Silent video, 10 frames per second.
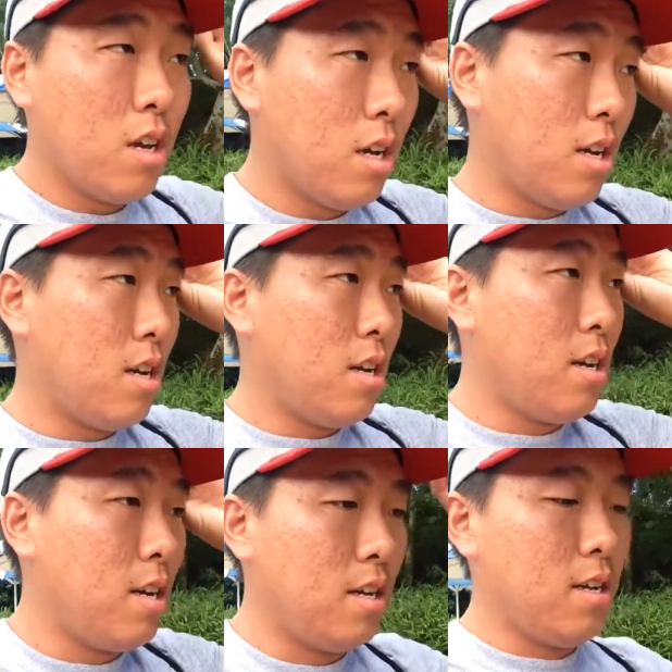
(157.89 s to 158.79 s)

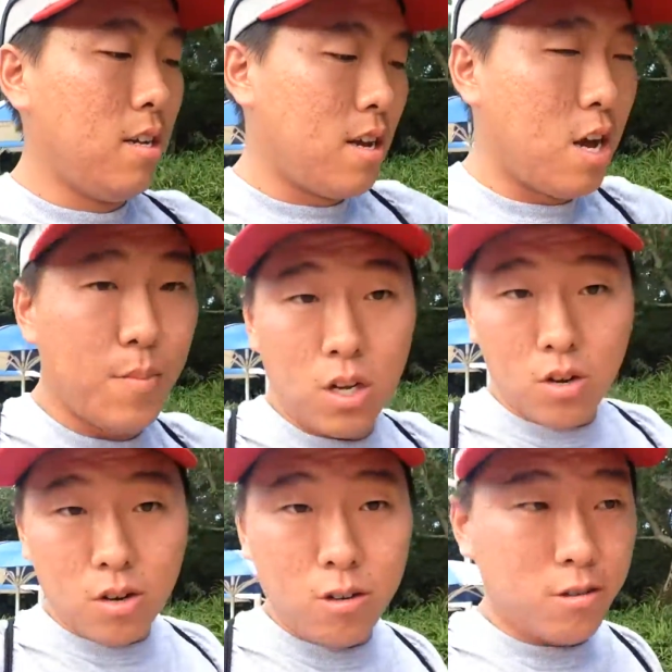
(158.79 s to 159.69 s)
I'm a
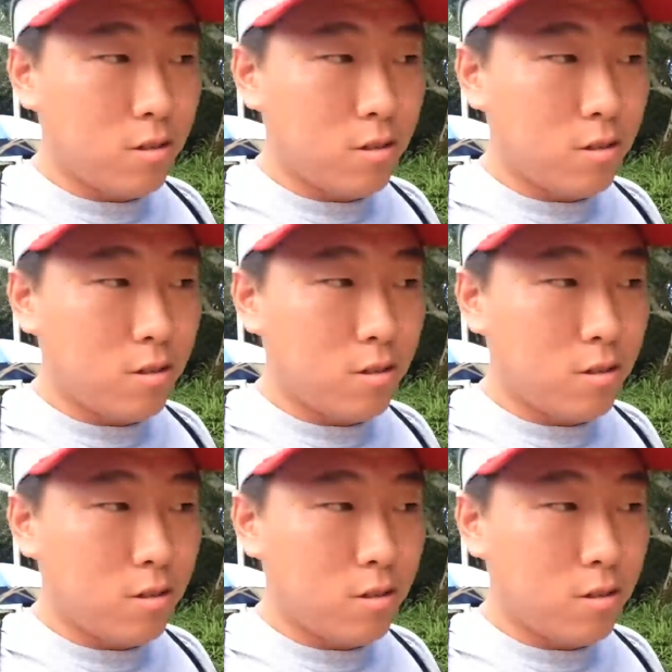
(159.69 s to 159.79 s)
local,